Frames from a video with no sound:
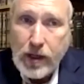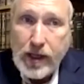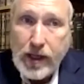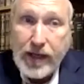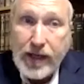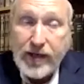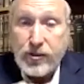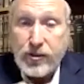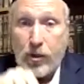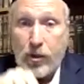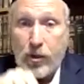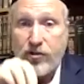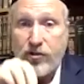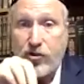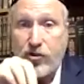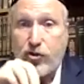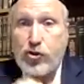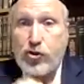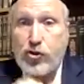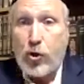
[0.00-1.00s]
And as long as the
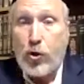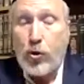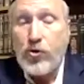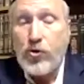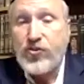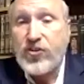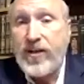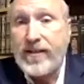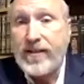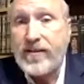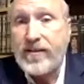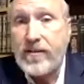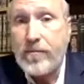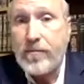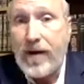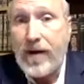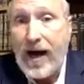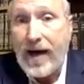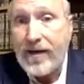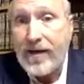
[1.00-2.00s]
soul is connected to the
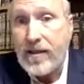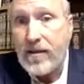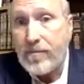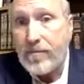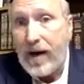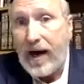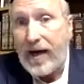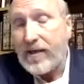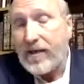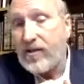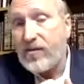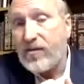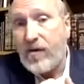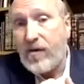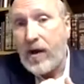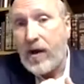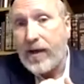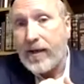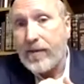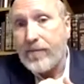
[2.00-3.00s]
body is
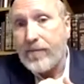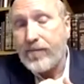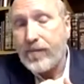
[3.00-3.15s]
fine.